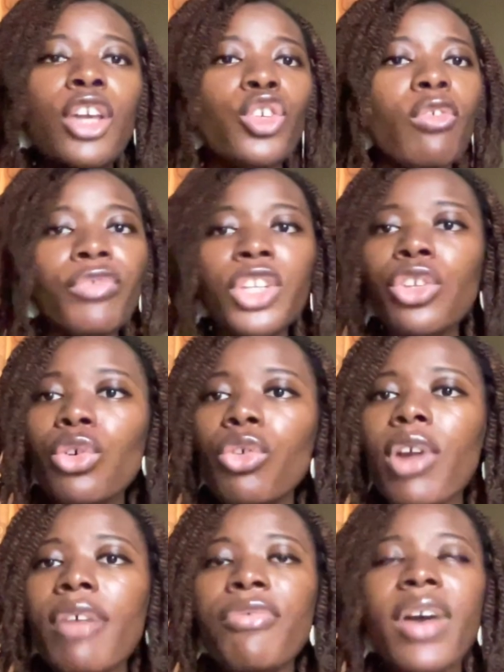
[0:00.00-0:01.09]
your
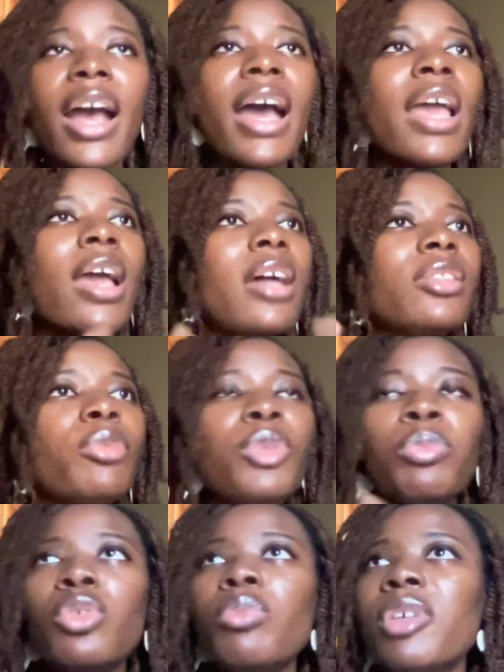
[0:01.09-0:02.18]
videographer, the
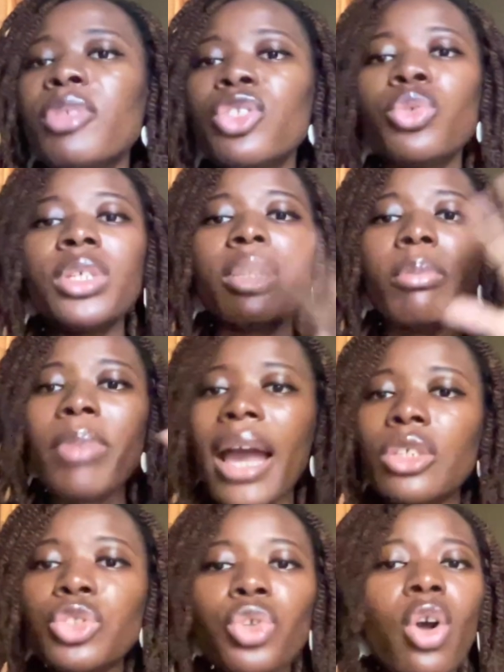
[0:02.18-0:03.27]
people maybe doing the
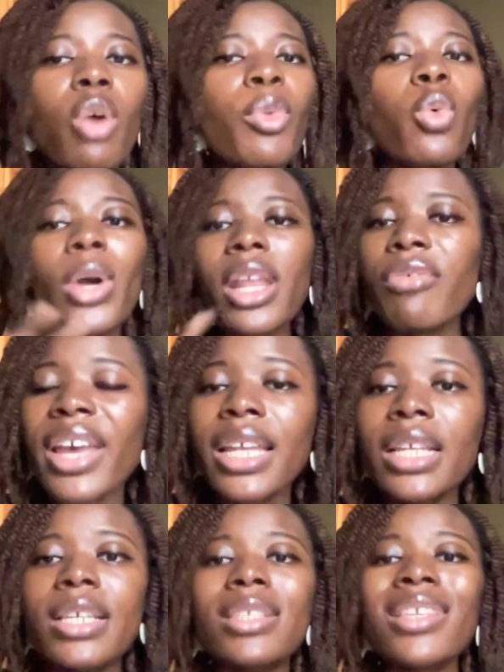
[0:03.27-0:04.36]
backdrop or whatever it
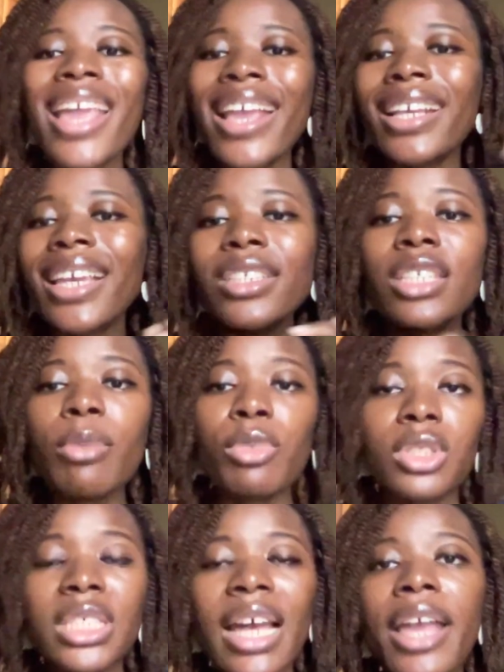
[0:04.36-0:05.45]
is, engage them
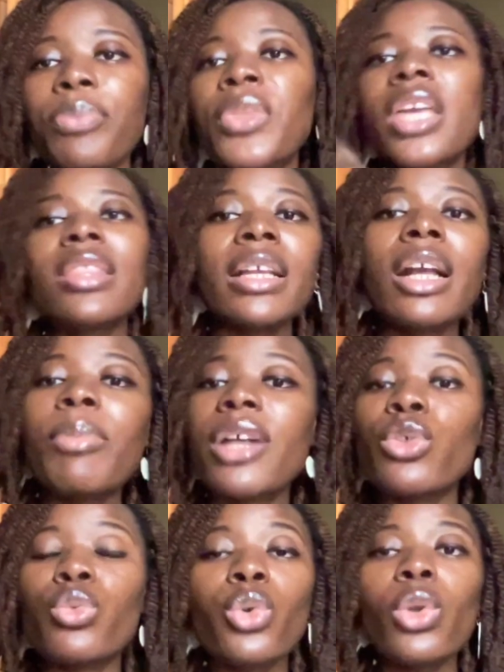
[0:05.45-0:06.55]
on time. Think about
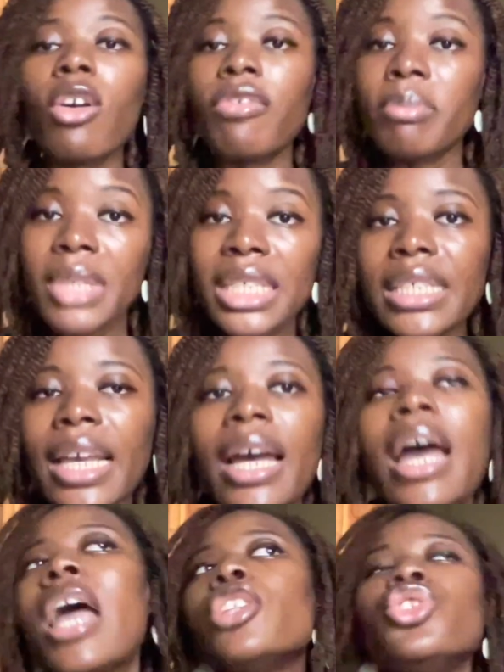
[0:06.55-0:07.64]
the role of media.
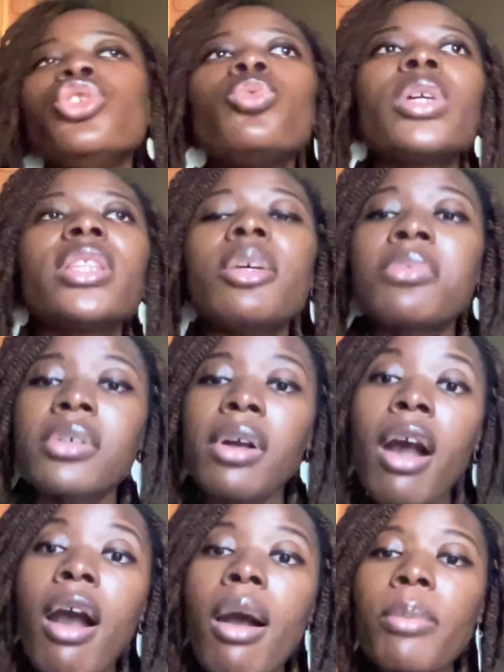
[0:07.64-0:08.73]
Do you want them to
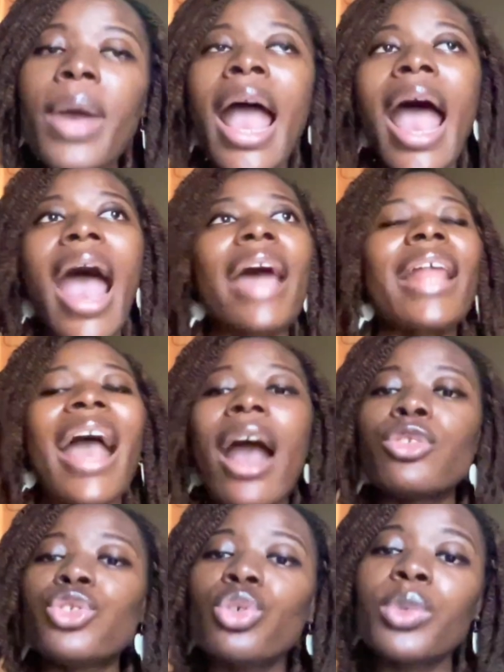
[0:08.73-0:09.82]
come, and
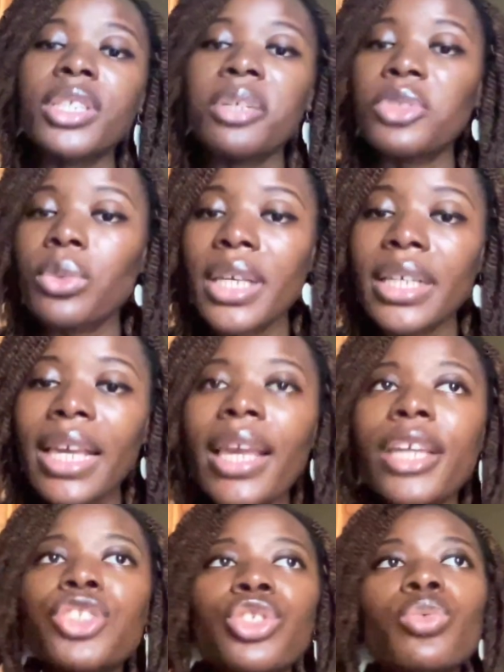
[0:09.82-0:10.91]
how do you want them to
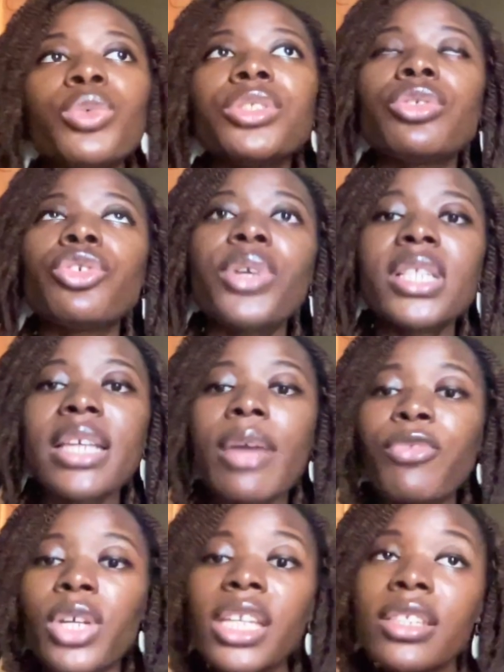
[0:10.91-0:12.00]
engage? Do you want to create time
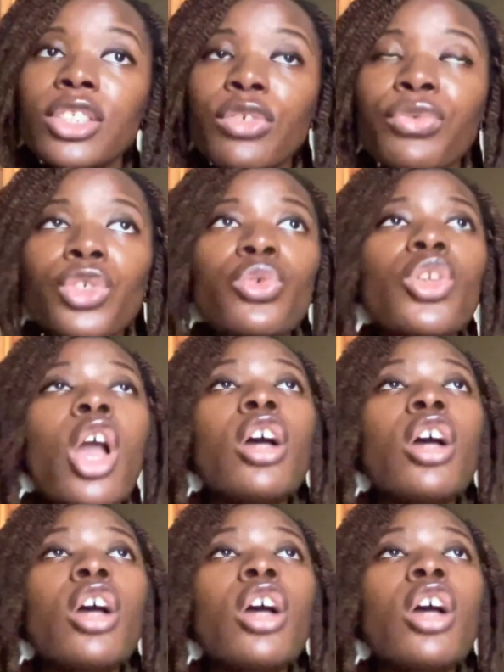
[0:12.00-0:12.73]
for interviews?